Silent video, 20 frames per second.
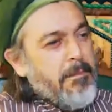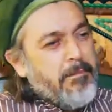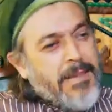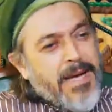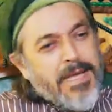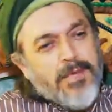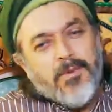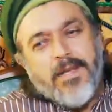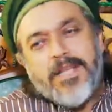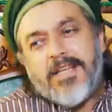
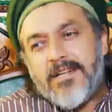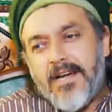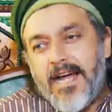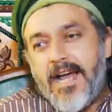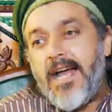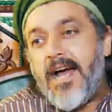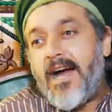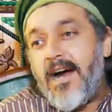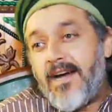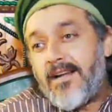But we
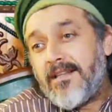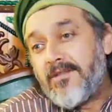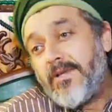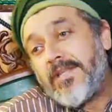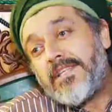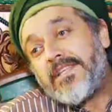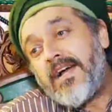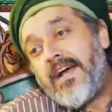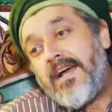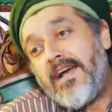try hard,
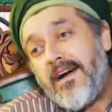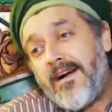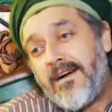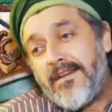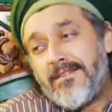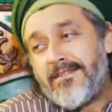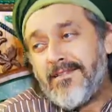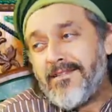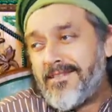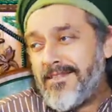we try
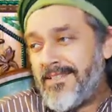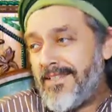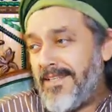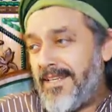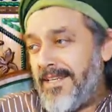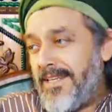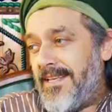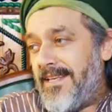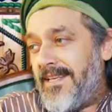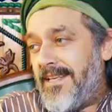hard.
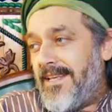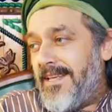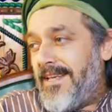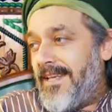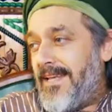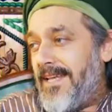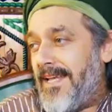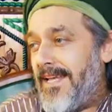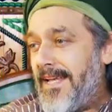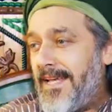
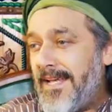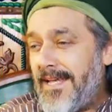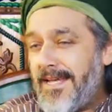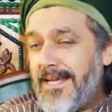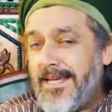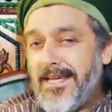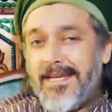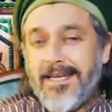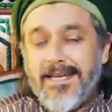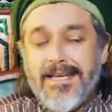
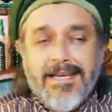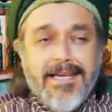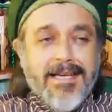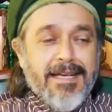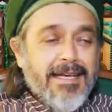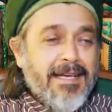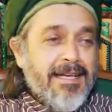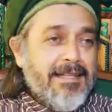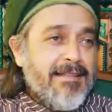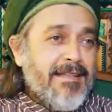
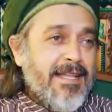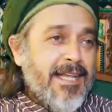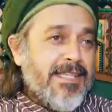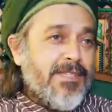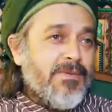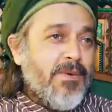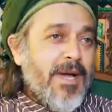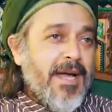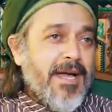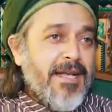
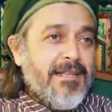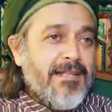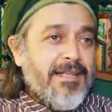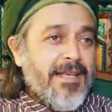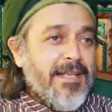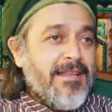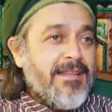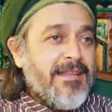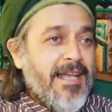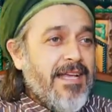That's why
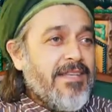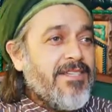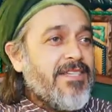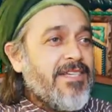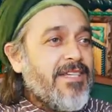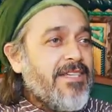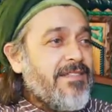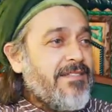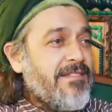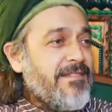the
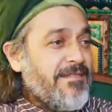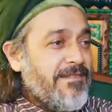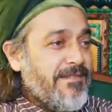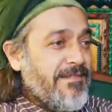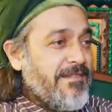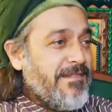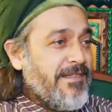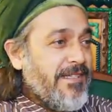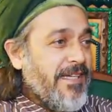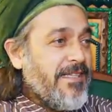intention,
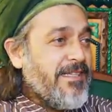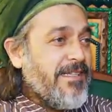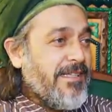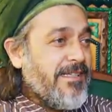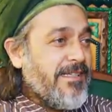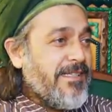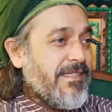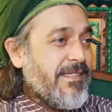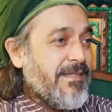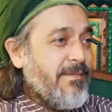it
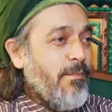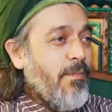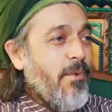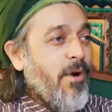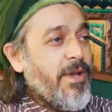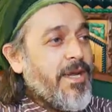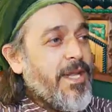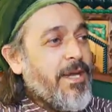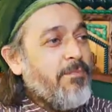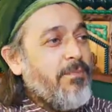is
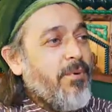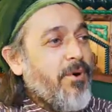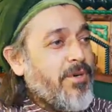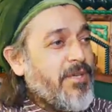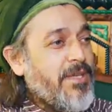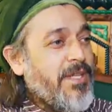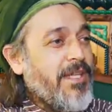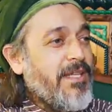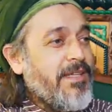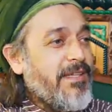more
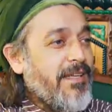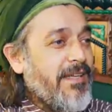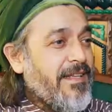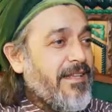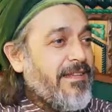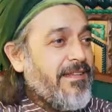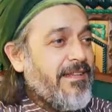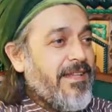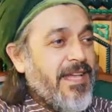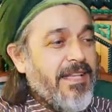important
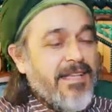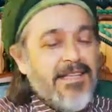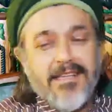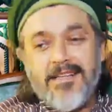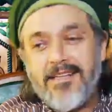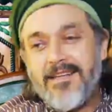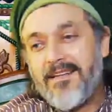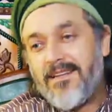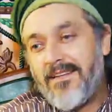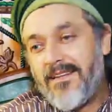
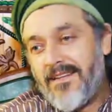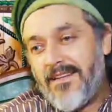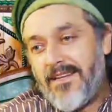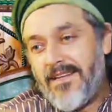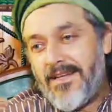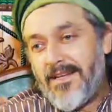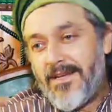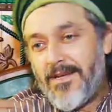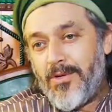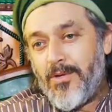than
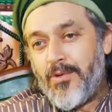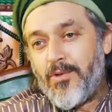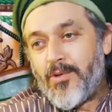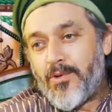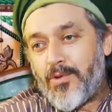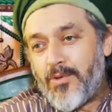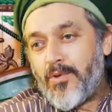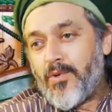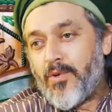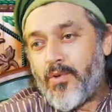
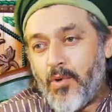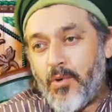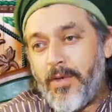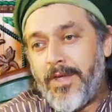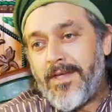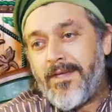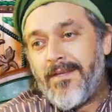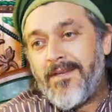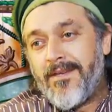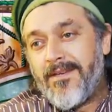your
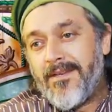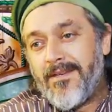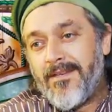doing,